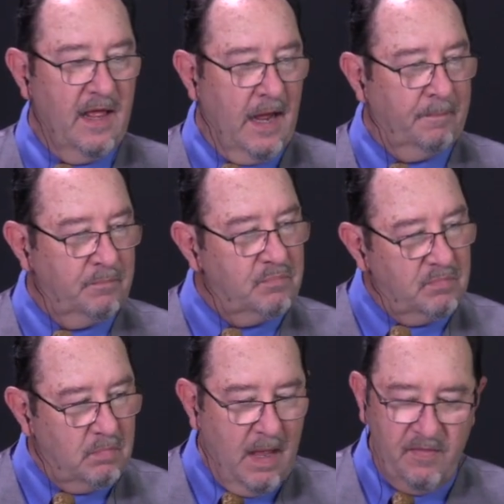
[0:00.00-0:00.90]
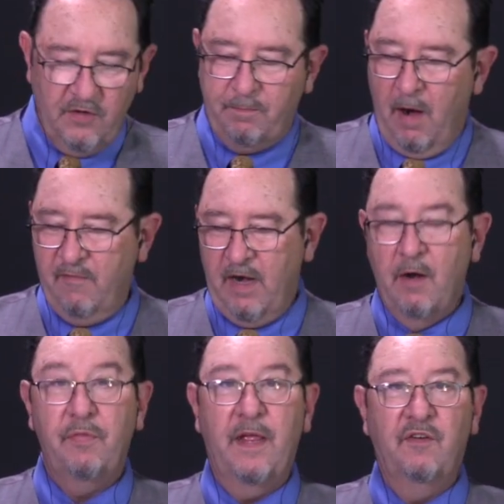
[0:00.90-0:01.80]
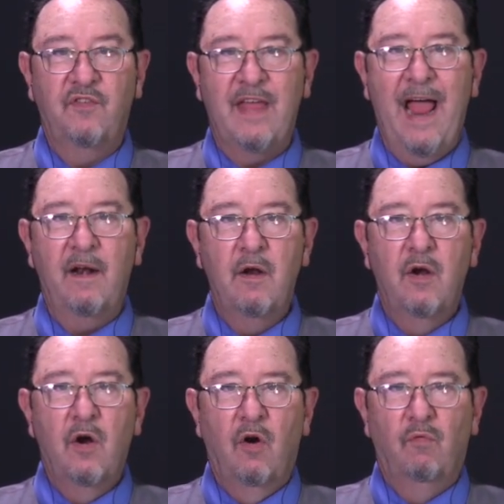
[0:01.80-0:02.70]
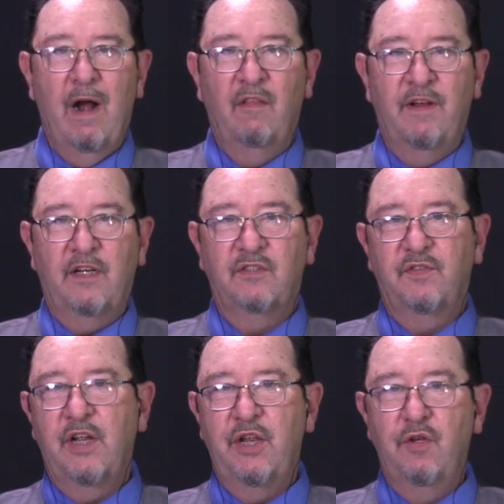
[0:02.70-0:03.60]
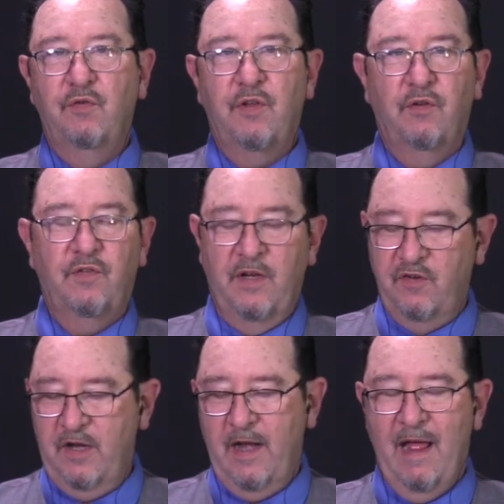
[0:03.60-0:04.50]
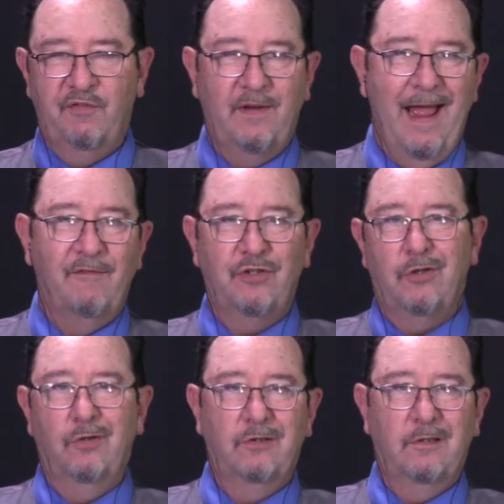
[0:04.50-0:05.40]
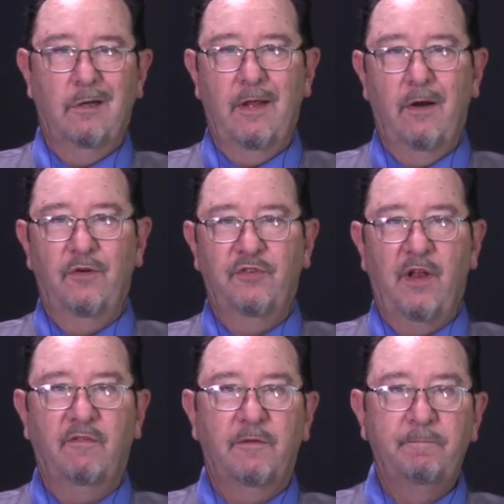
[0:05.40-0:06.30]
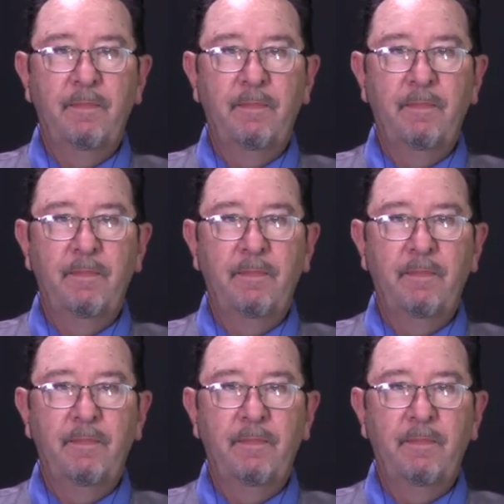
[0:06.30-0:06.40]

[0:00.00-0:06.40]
Um, this part of it, I don't think, is that relevant because if you're going to use those things, you need to have scavenger hoods and all that other stuff.